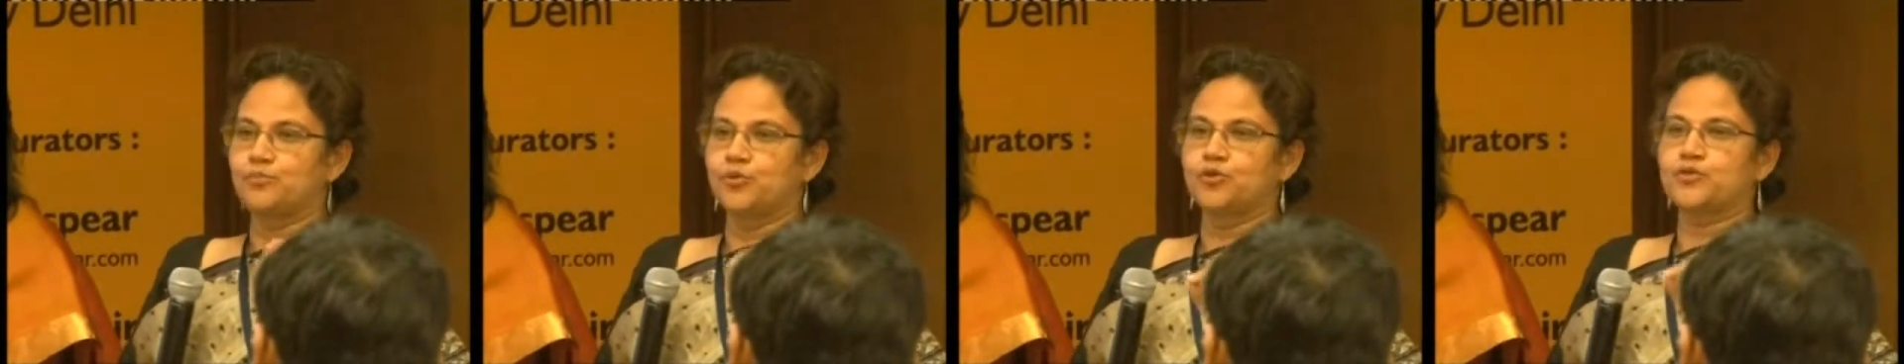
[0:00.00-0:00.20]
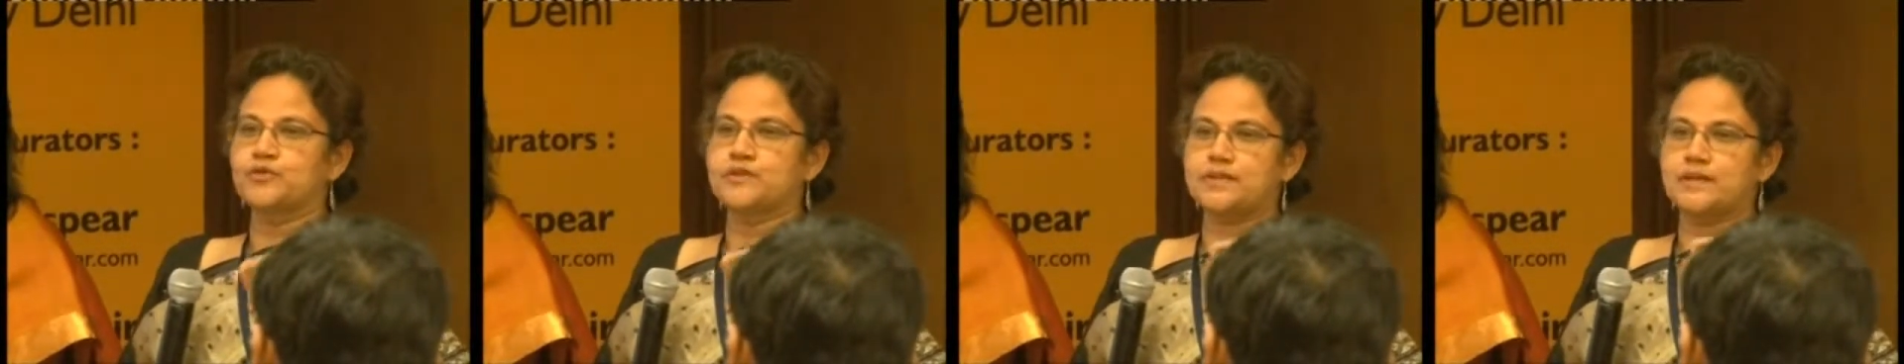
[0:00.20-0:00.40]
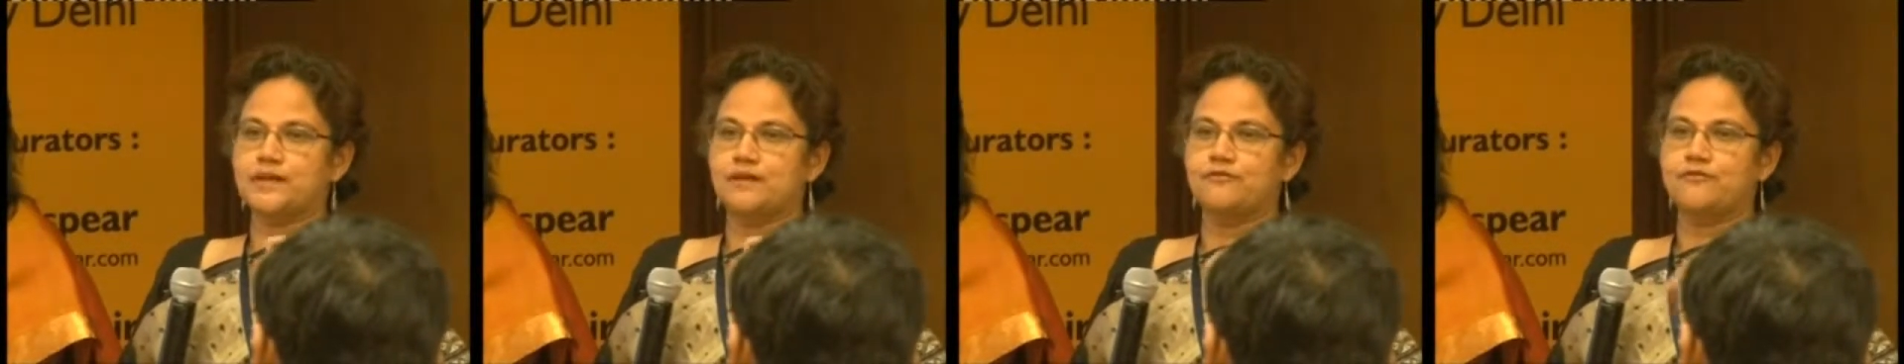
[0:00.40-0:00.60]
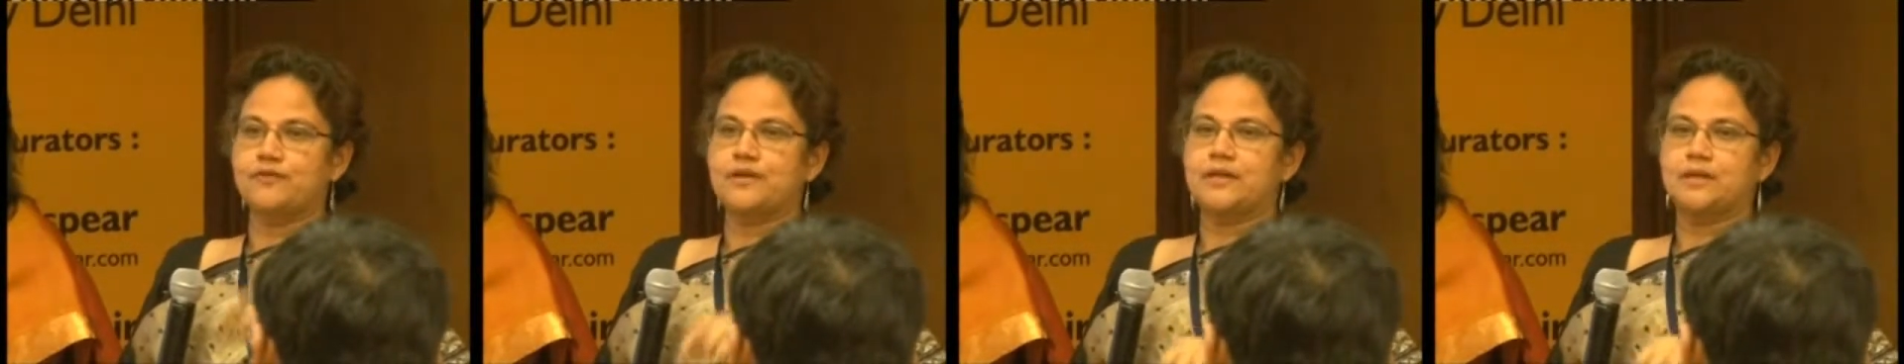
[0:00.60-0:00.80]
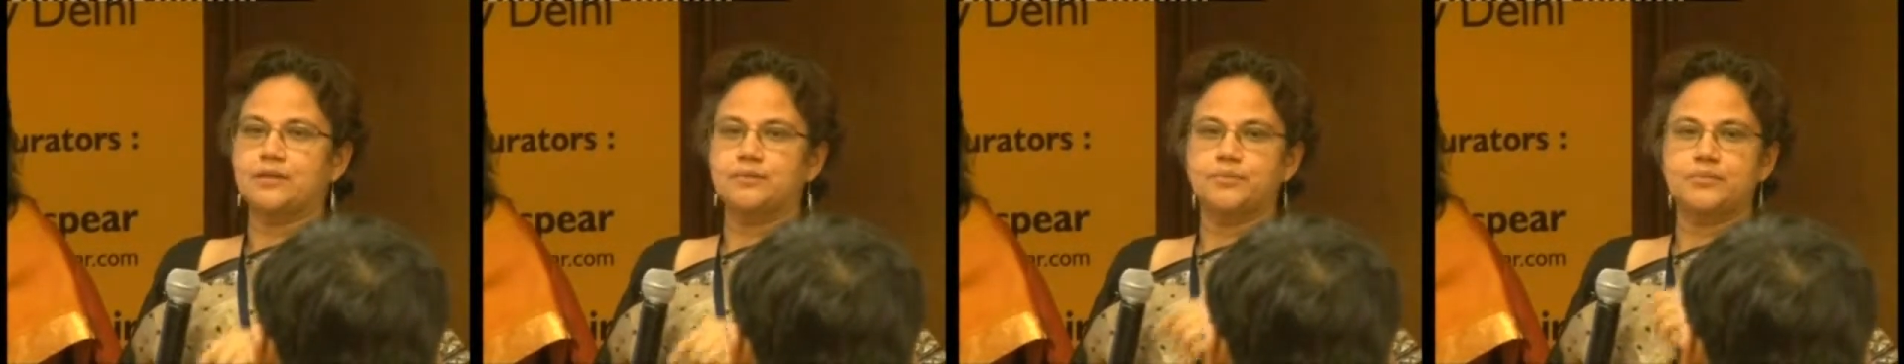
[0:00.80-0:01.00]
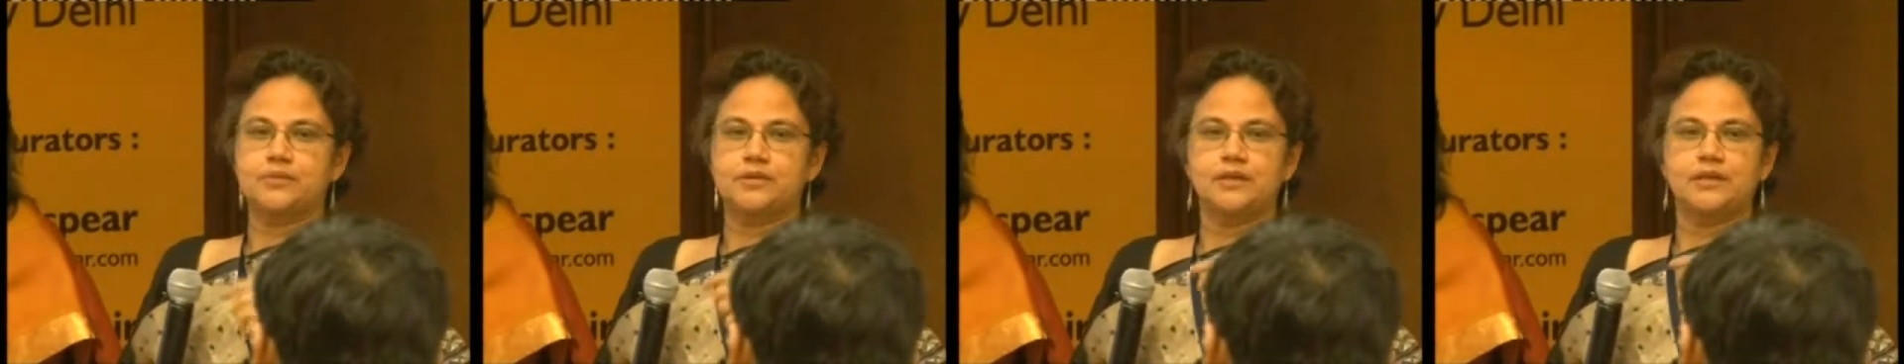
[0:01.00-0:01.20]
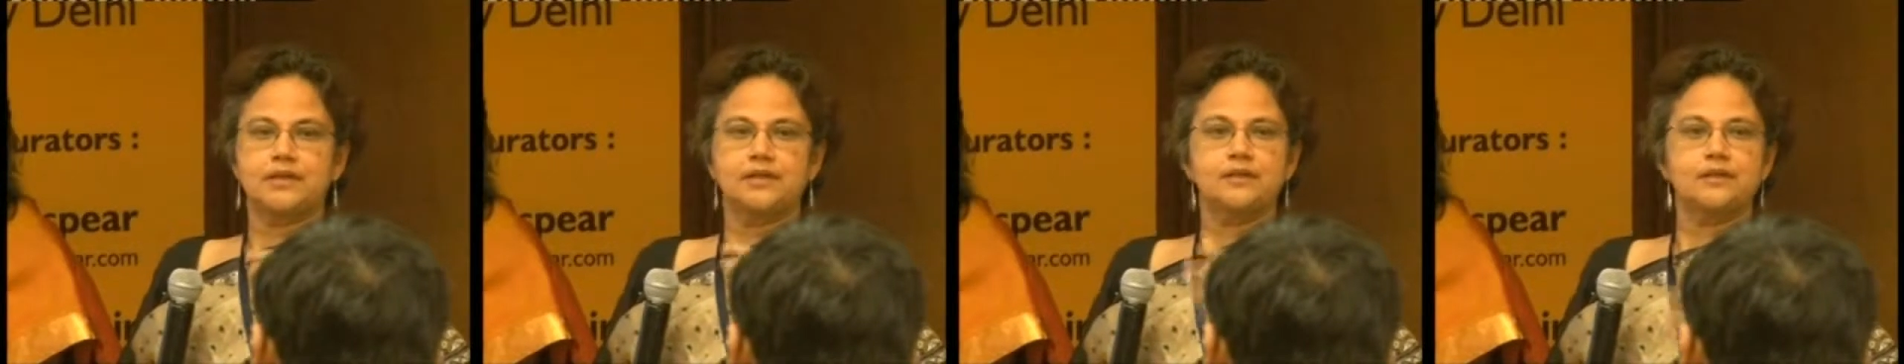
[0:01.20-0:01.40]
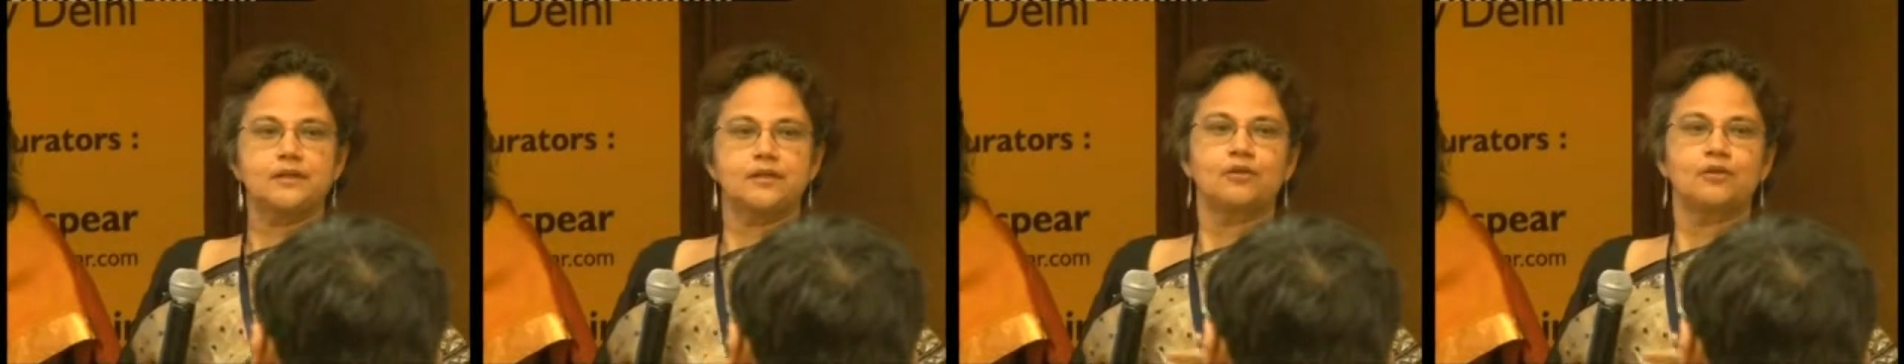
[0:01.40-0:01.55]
books available in